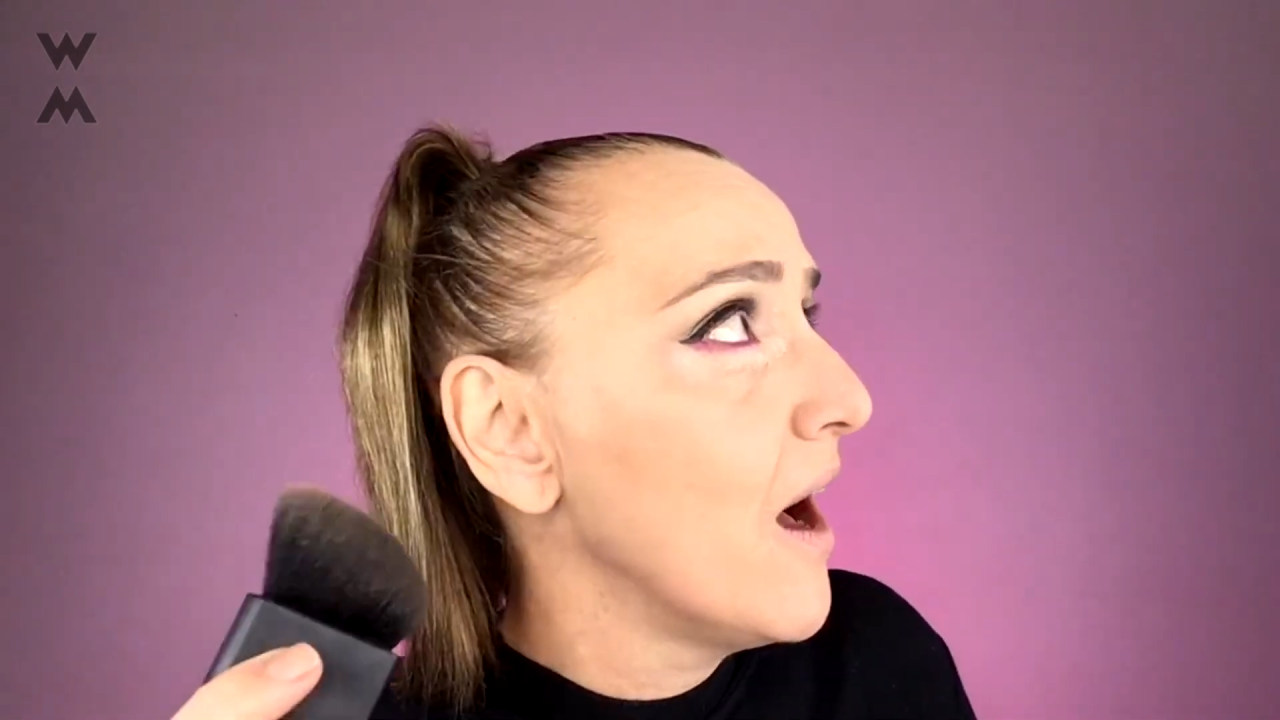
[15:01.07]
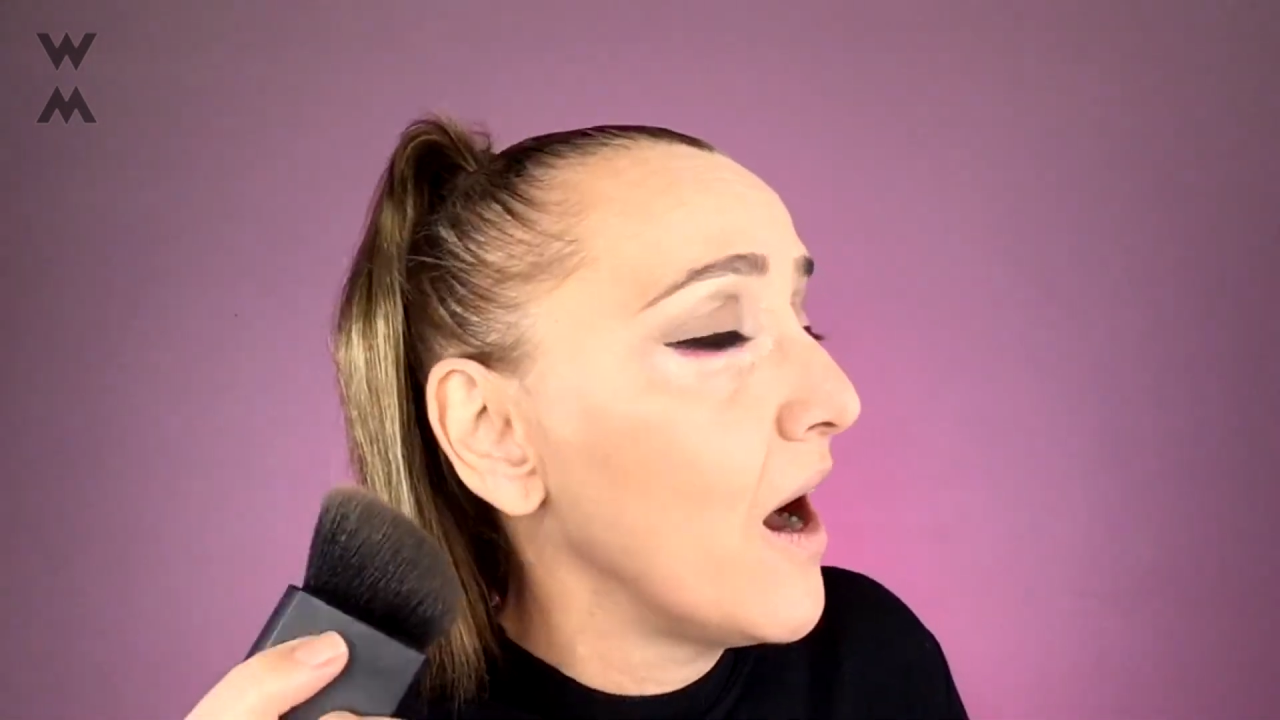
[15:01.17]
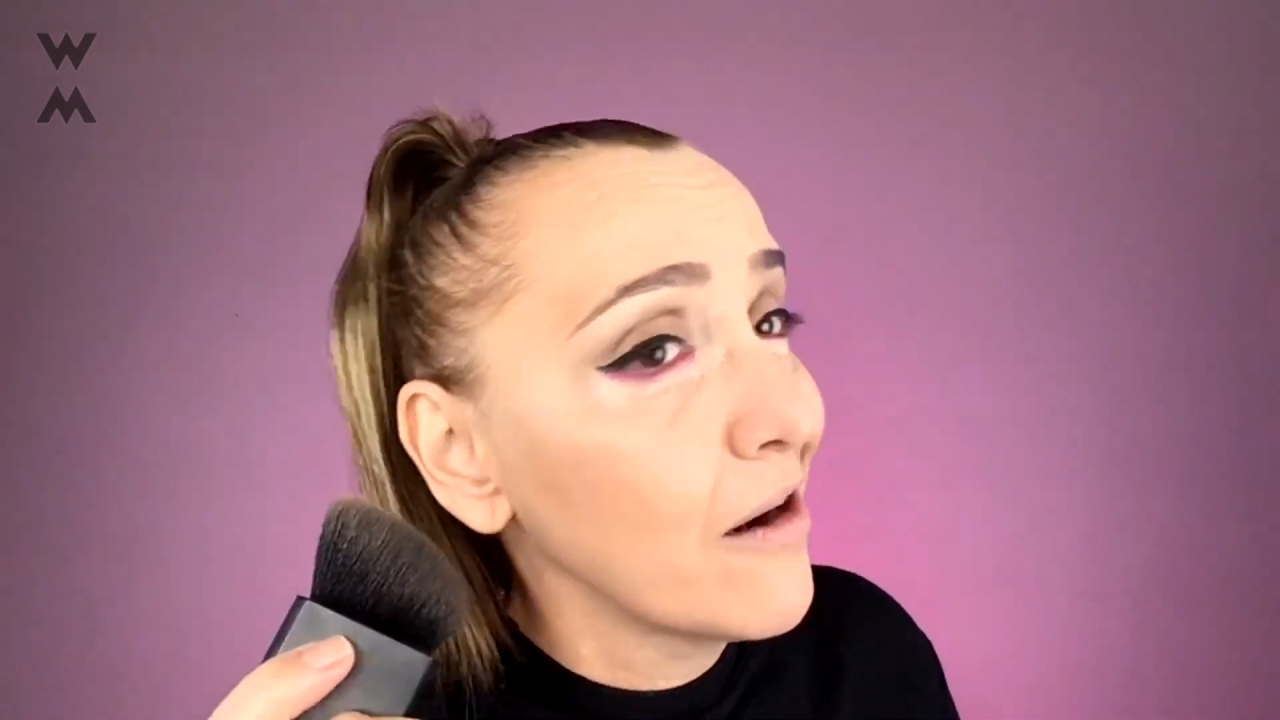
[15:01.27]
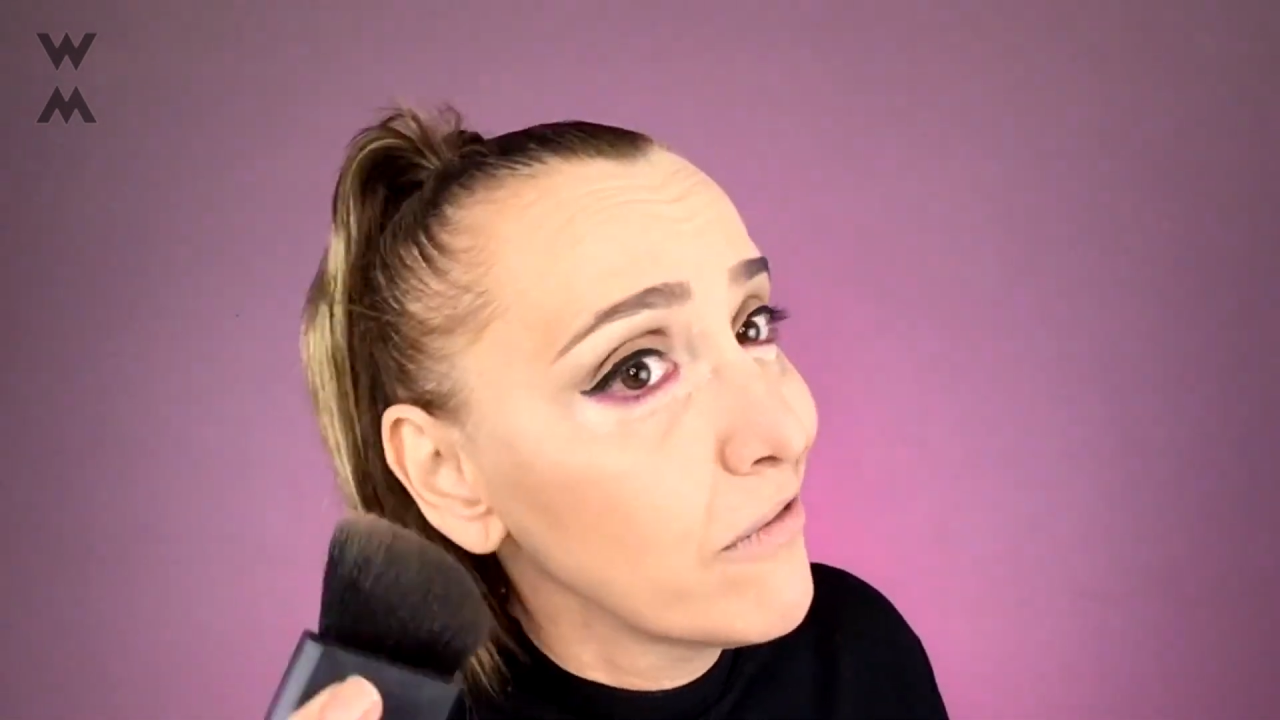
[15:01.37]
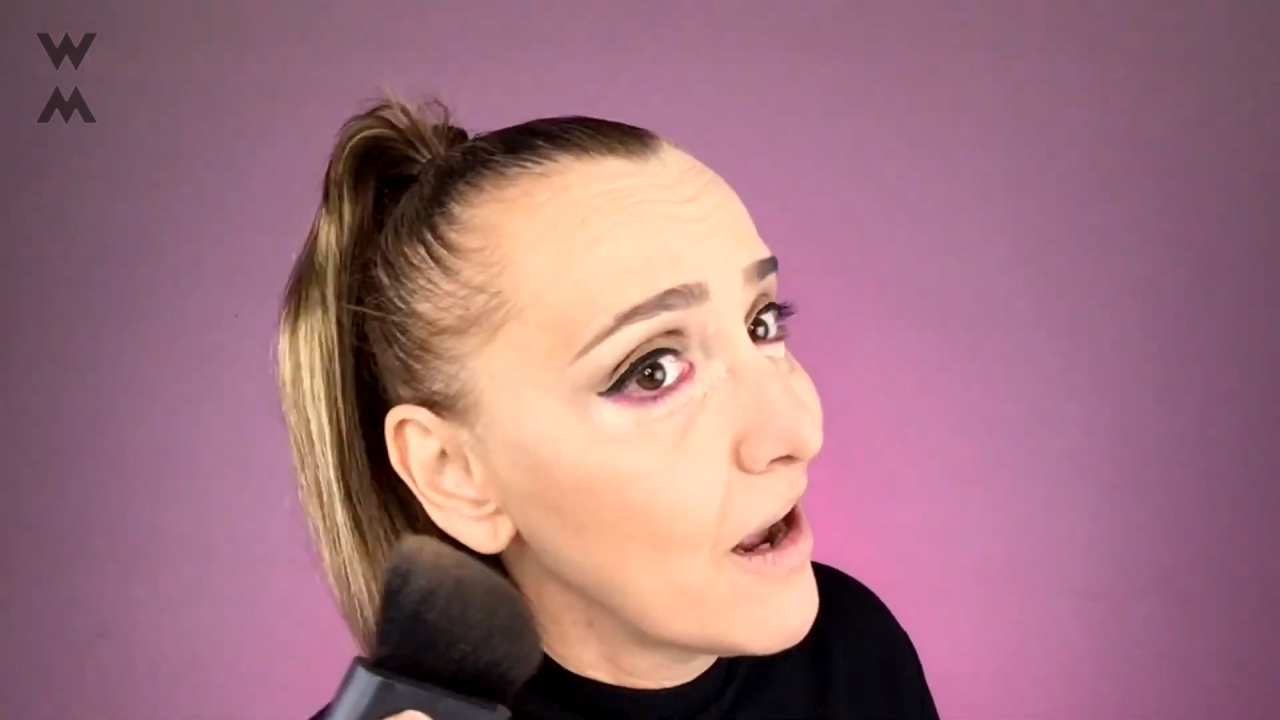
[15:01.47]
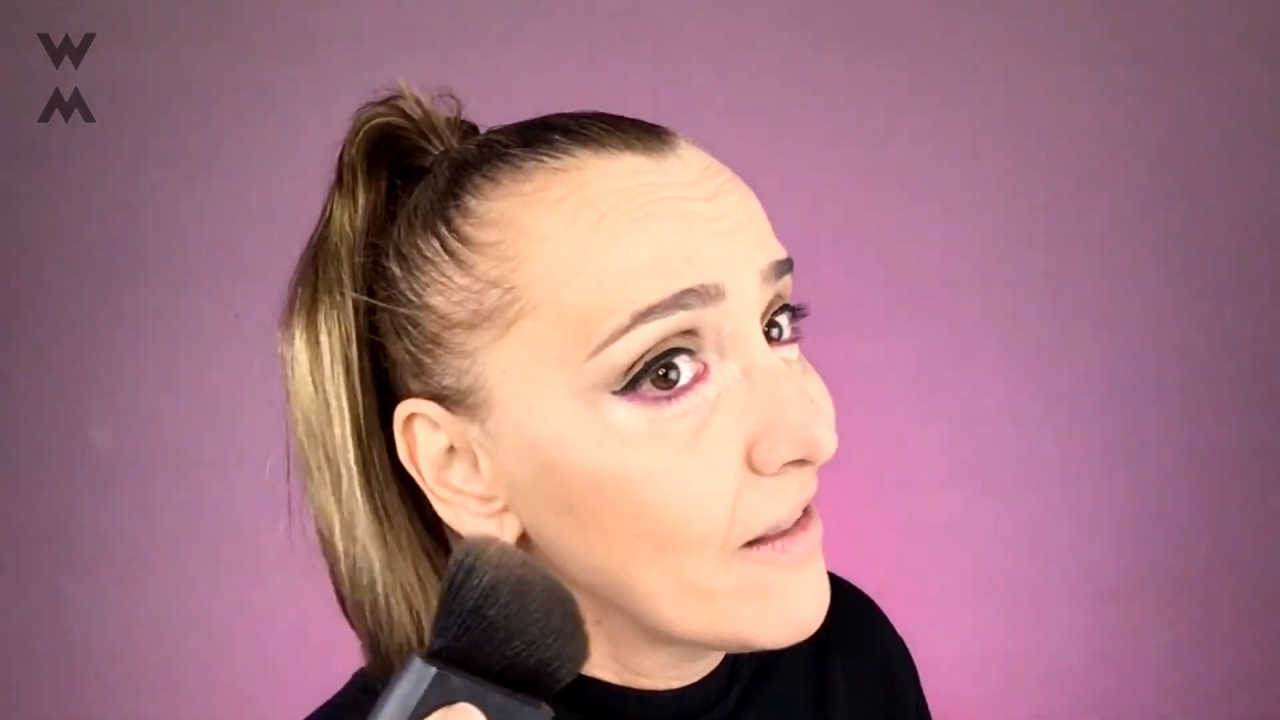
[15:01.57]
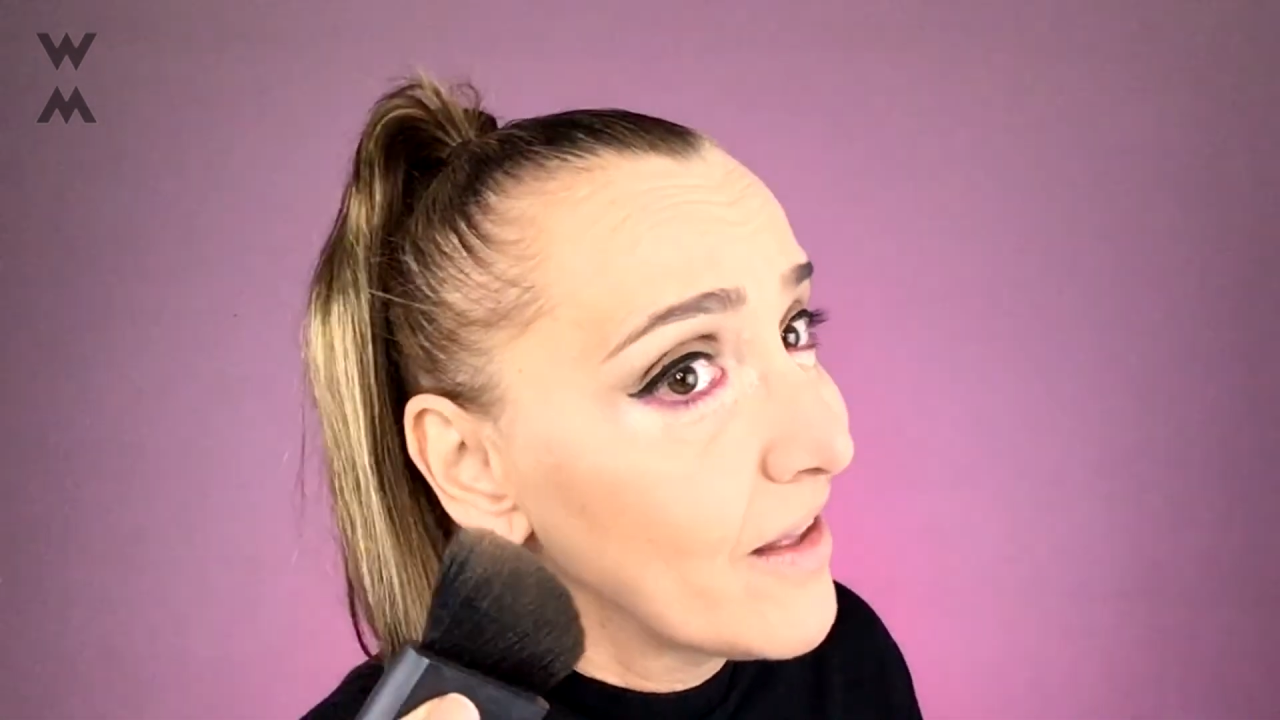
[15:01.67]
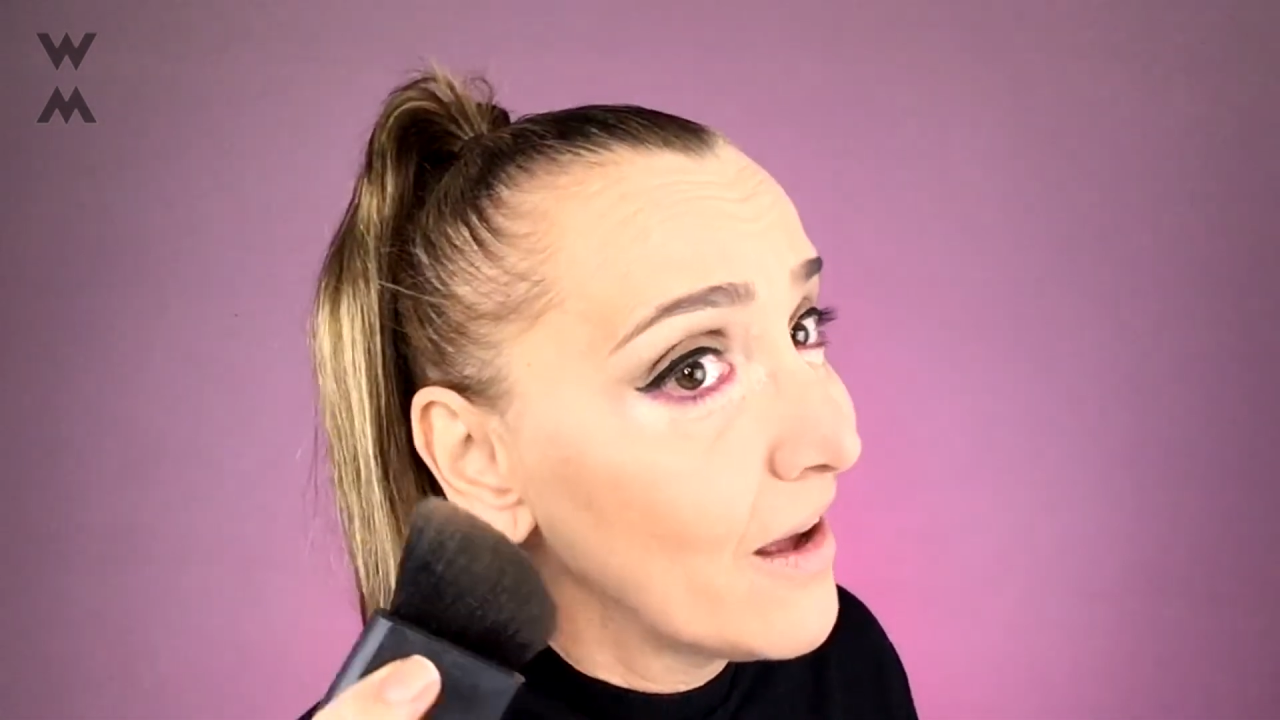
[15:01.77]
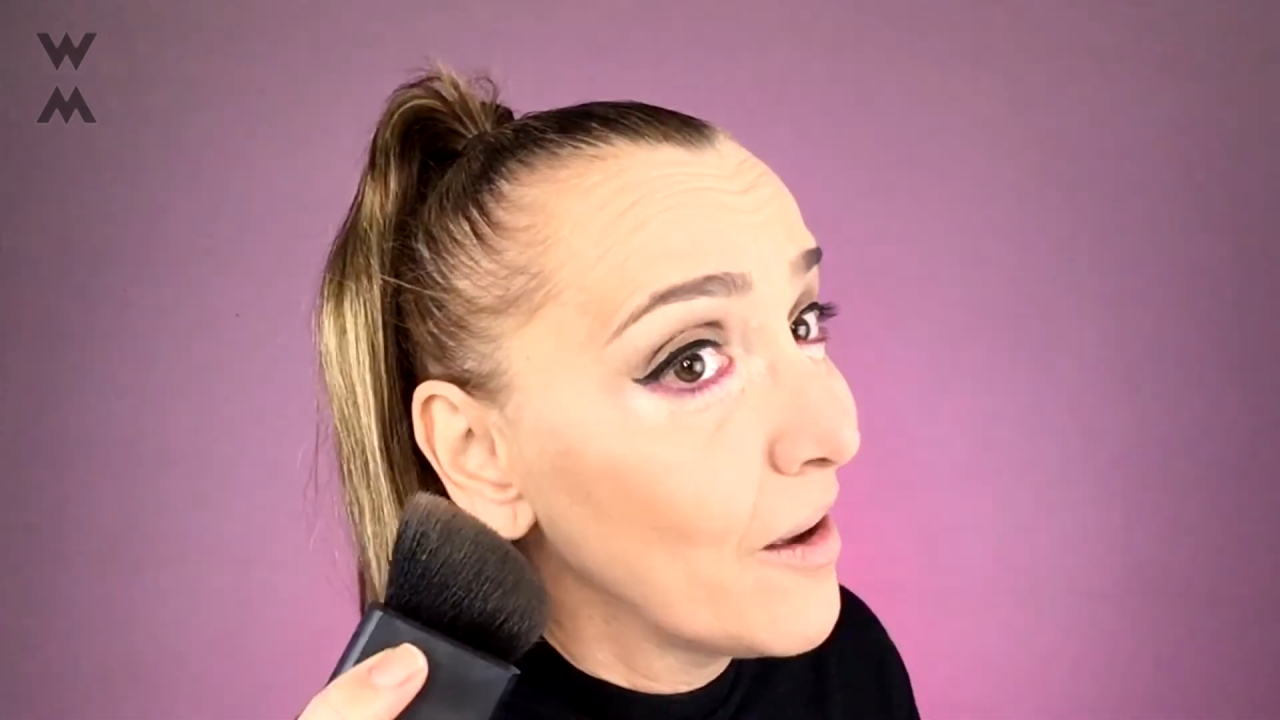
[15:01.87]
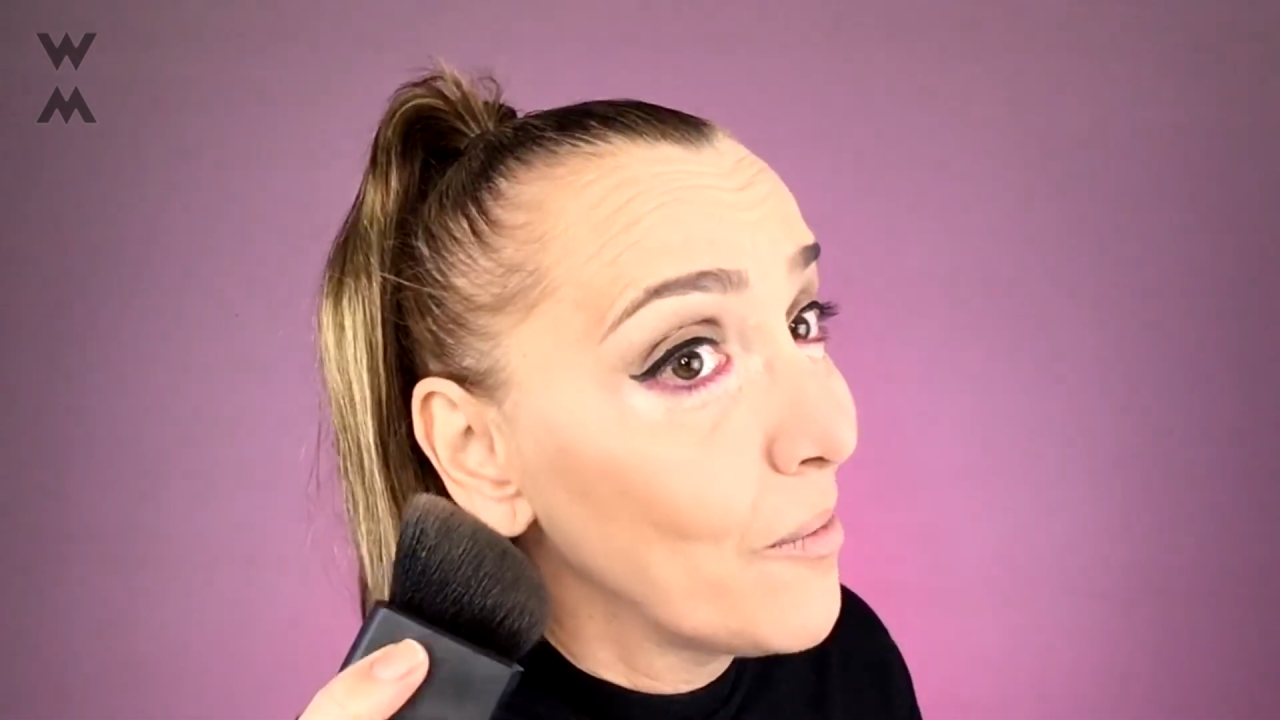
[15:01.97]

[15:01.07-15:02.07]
I'd rather